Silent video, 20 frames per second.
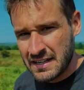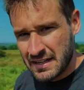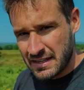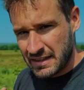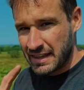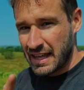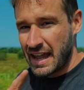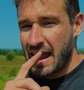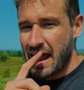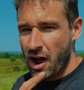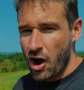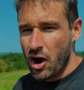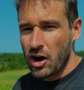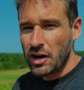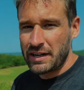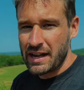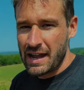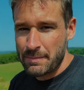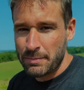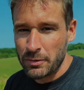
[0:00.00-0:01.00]
they are
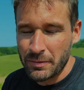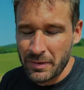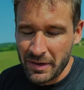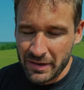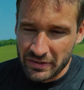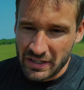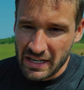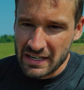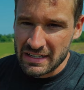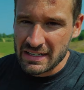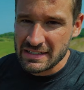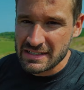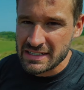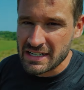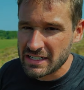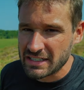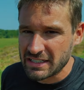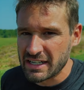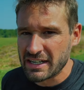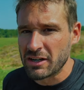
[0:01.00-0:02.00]
capable of getting it
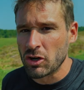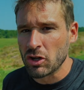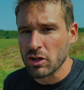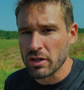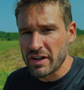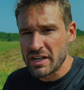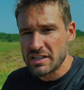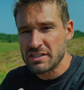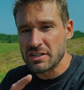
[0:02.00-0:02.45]
done. Get a hold of us,